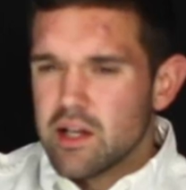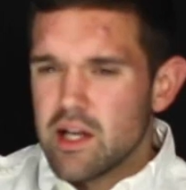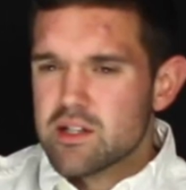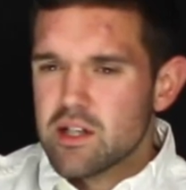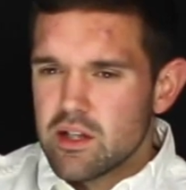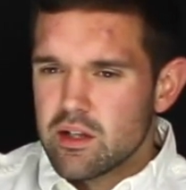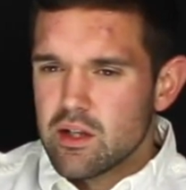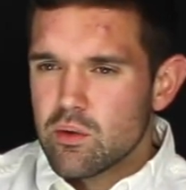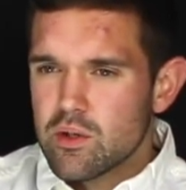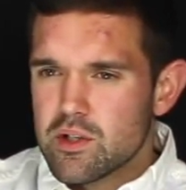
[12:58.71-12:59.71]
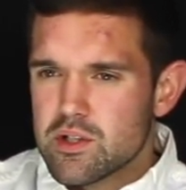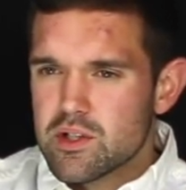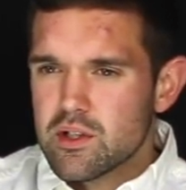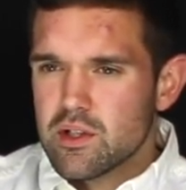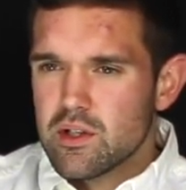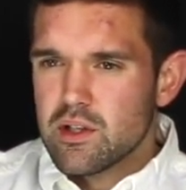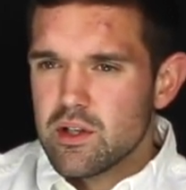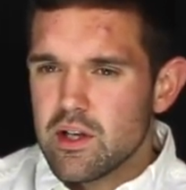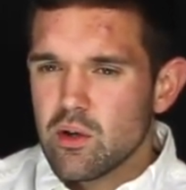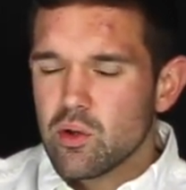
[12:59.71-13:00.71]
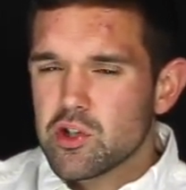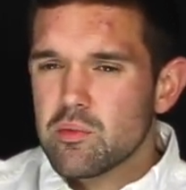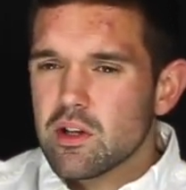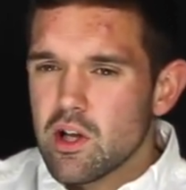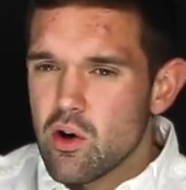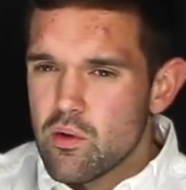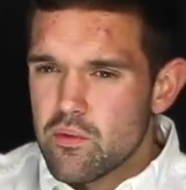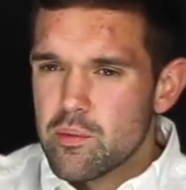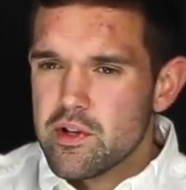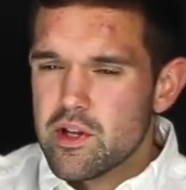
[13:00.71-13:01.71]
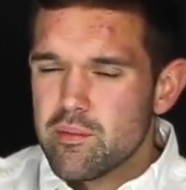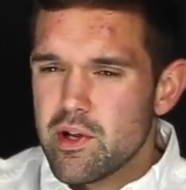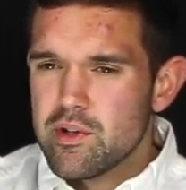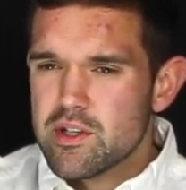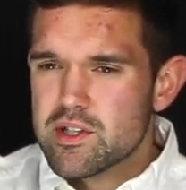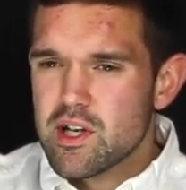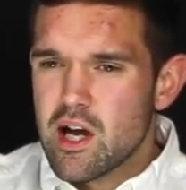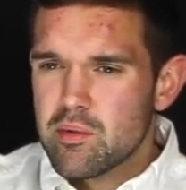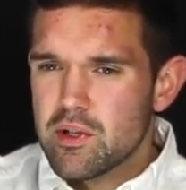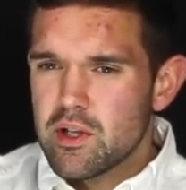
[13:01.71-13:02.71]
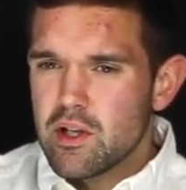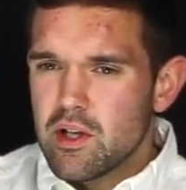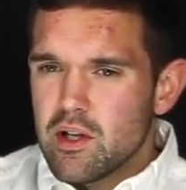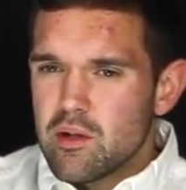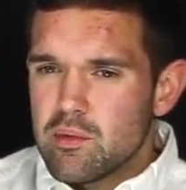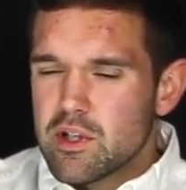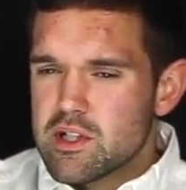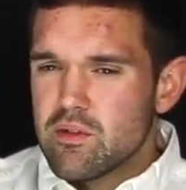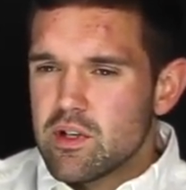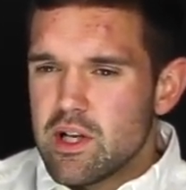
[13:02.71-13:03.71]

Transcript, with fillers: I can't say that there was an ultimate low for me that made me stop, because every